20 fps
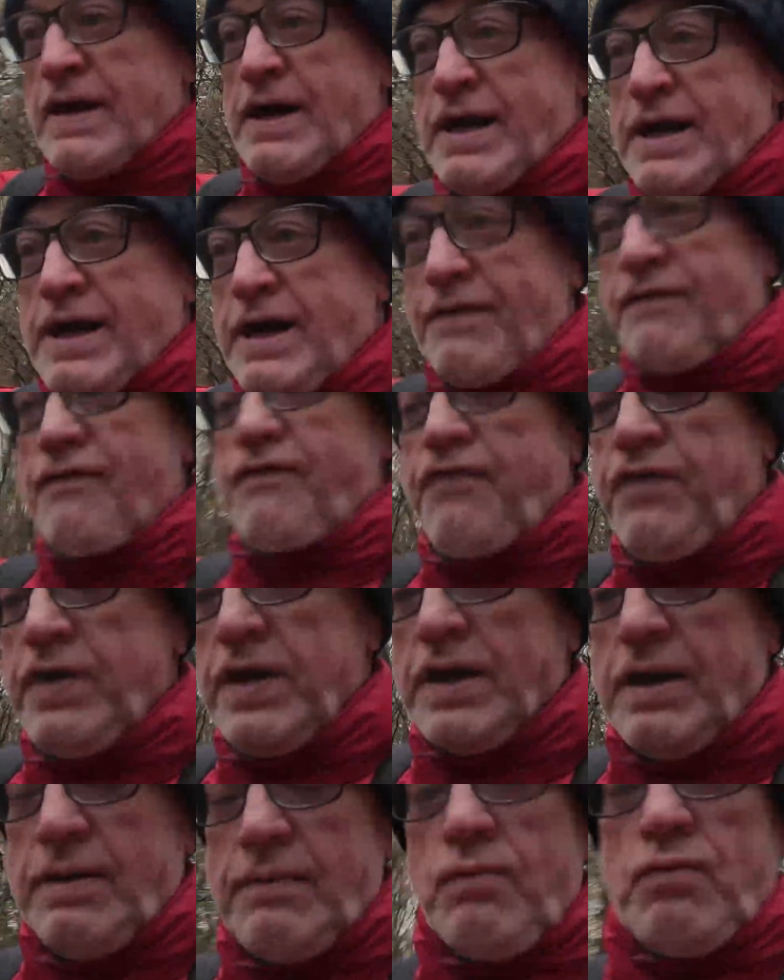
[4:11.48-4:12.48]
and I can
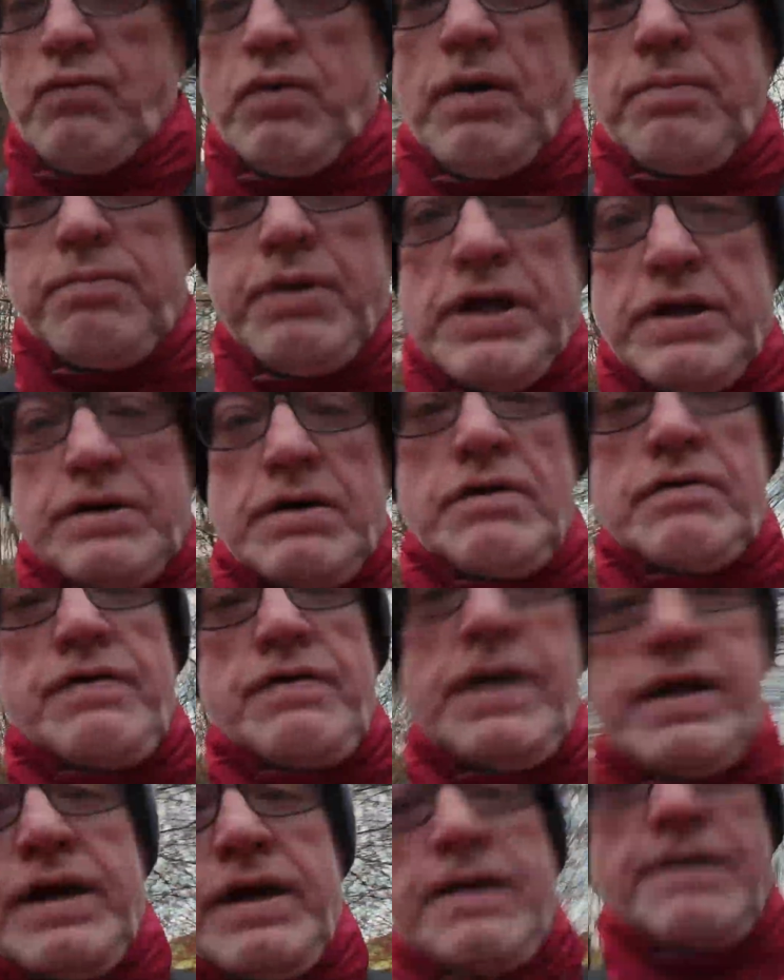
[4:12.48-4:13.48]
feel I'm wobbling
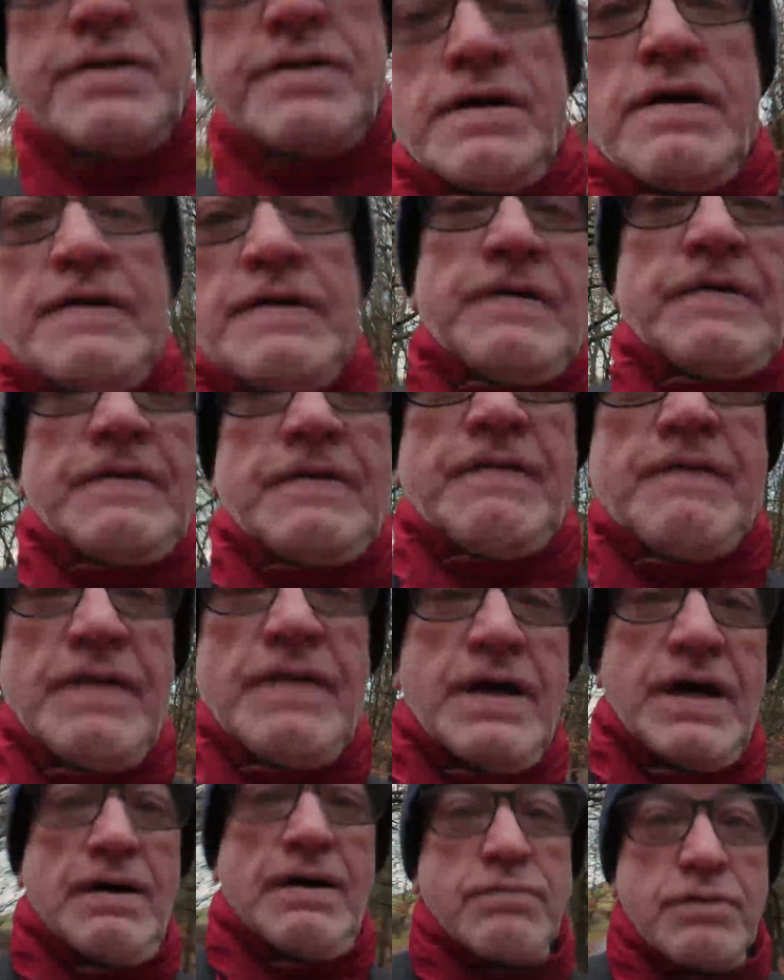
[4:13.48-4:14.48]
already.
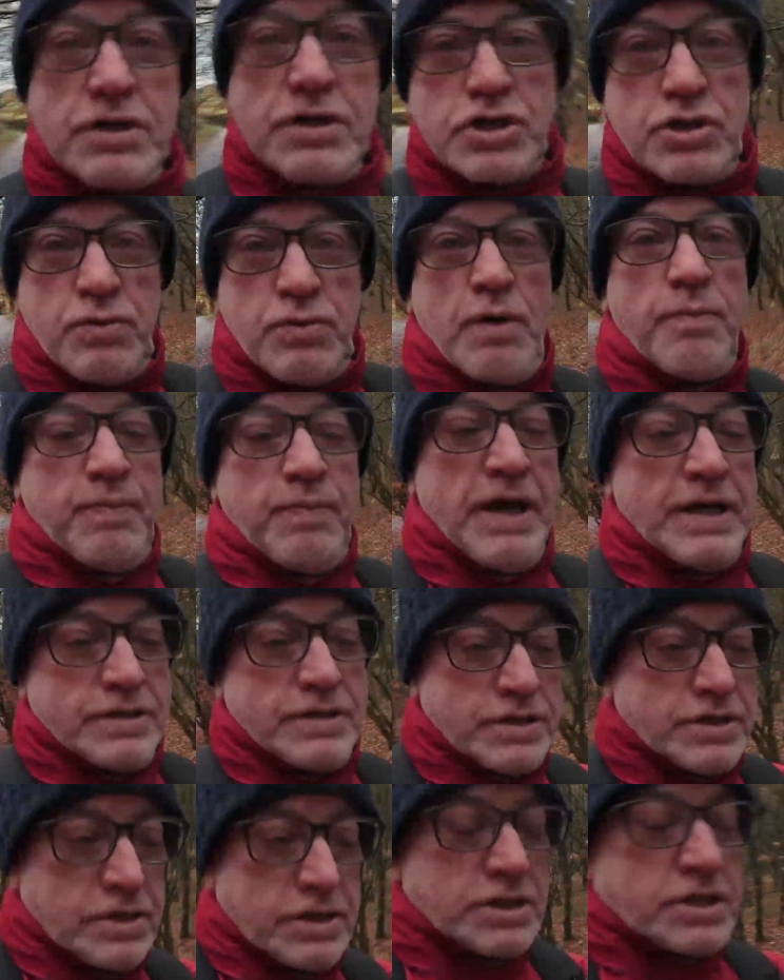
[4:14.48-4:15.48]
I'm going to swap
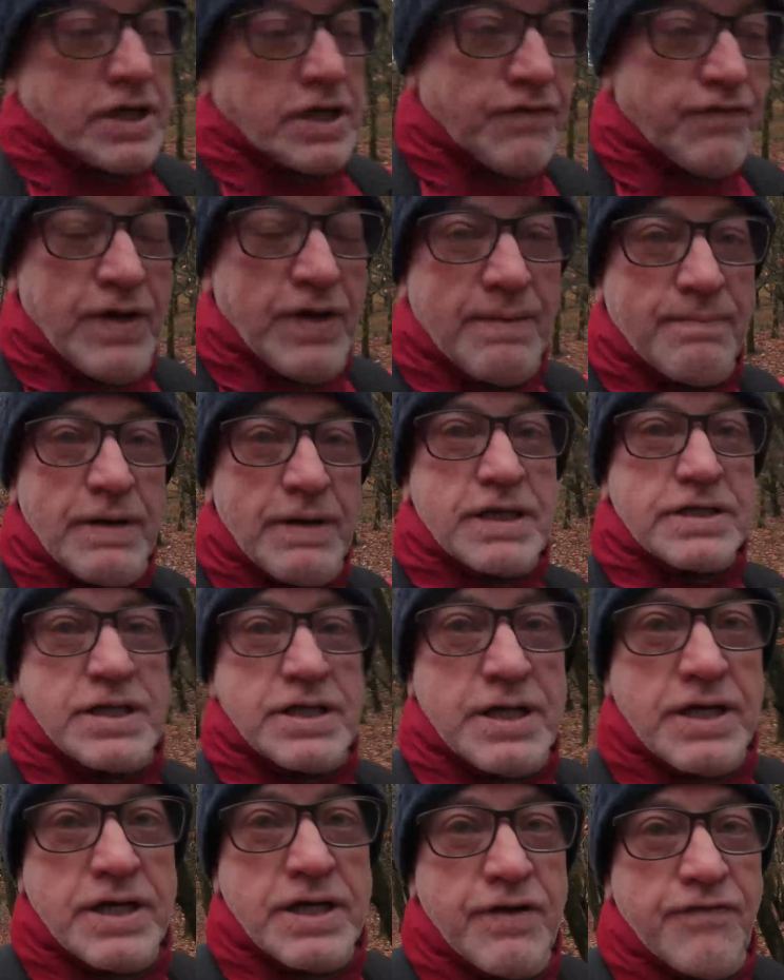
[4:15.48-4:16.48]
hands and see if that makes
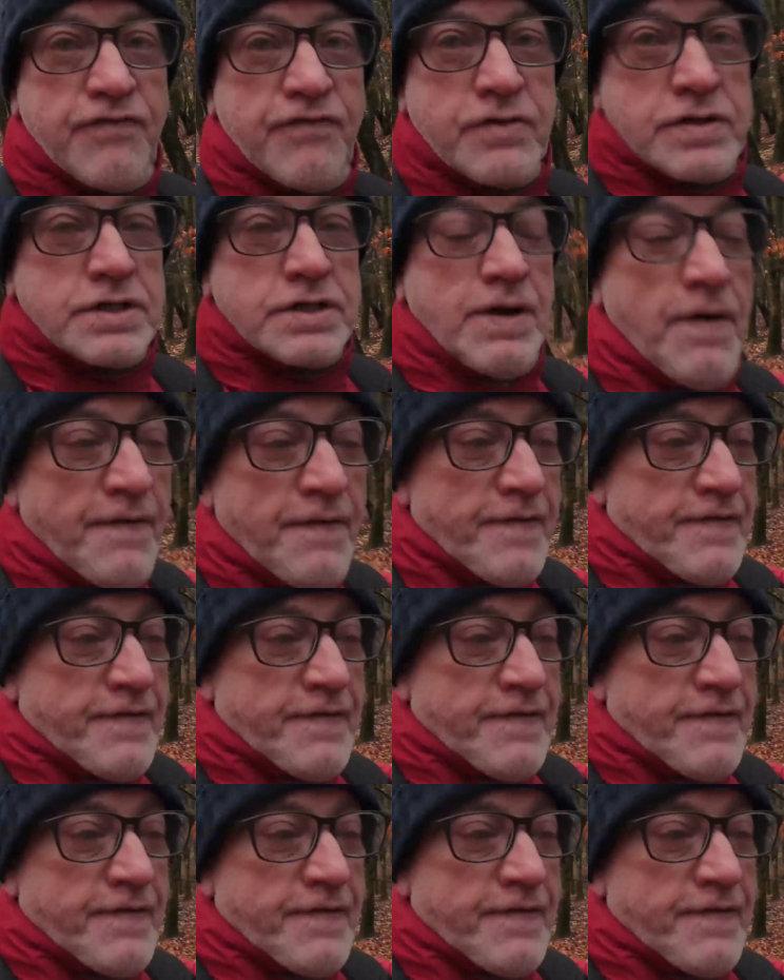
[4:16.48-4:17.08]
any difference.